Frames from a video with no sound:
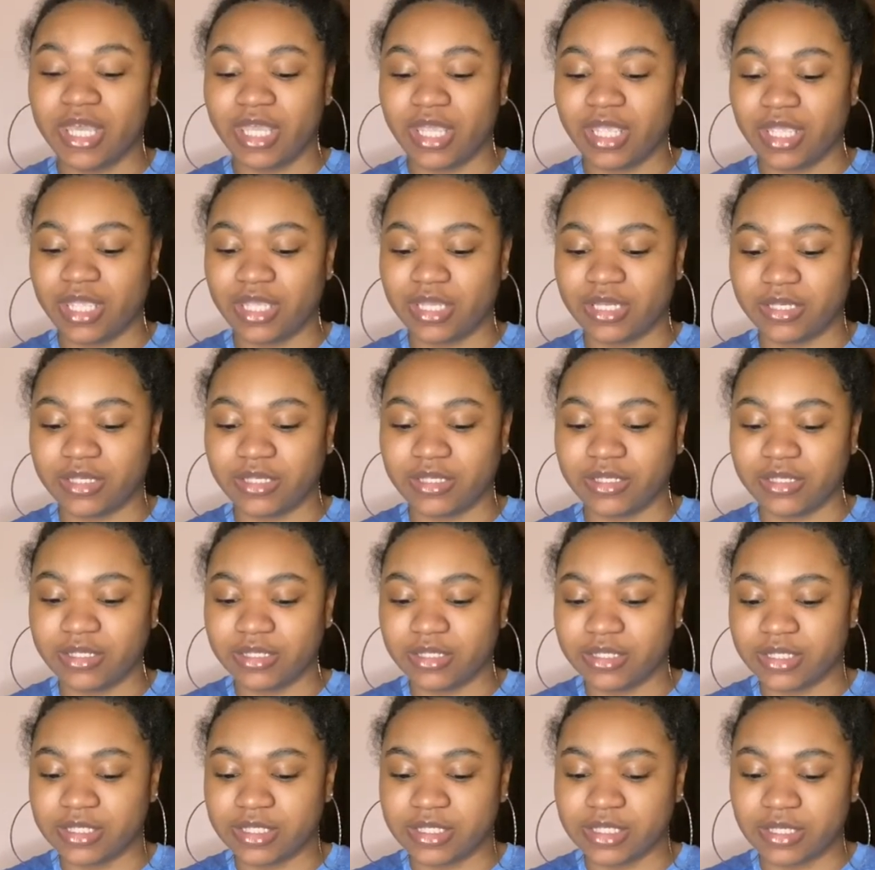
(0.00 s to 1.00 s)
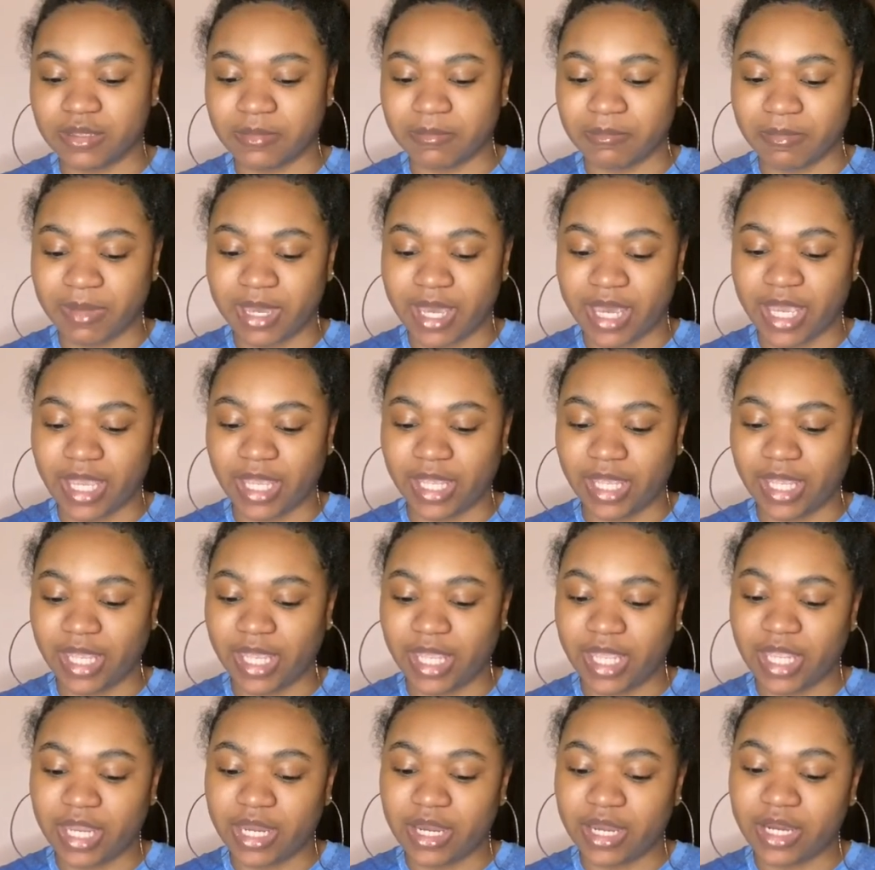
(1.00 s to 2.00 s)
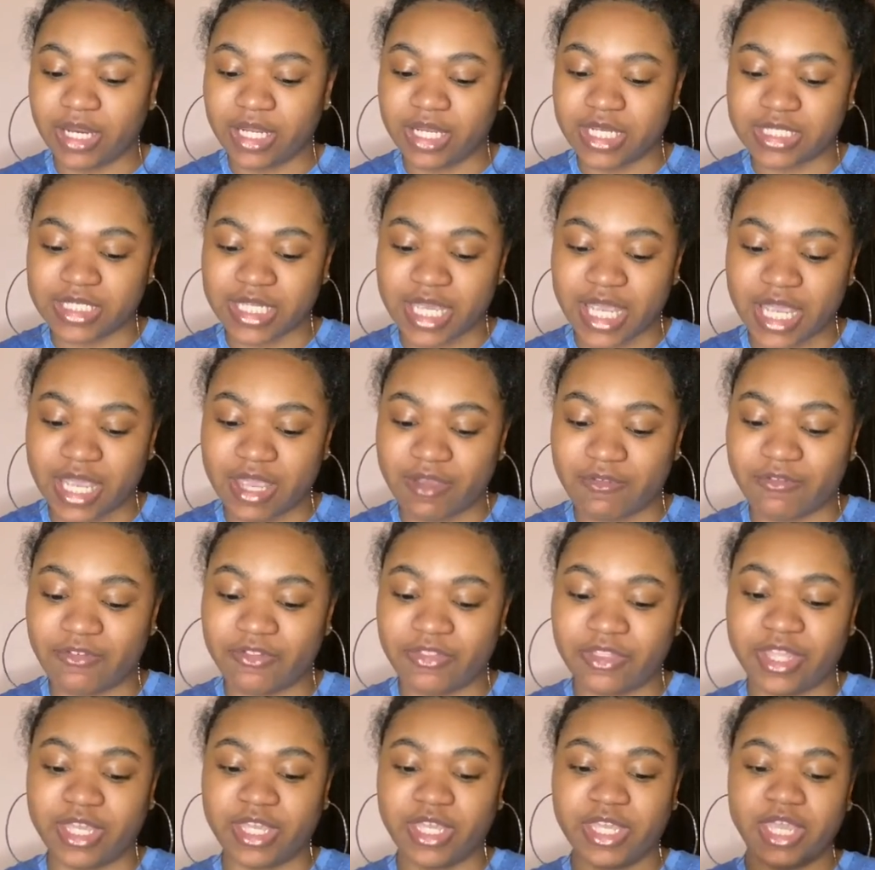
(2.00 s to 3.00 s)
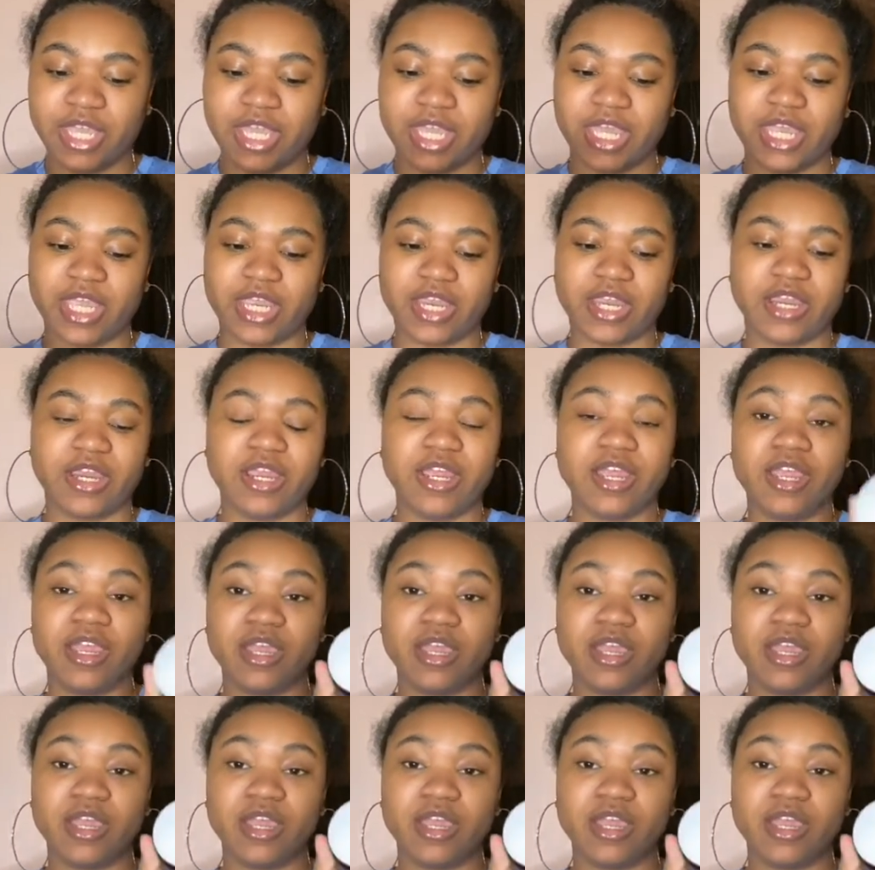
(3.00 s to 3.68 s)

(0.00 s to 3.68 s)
and does my hair because i have thick hair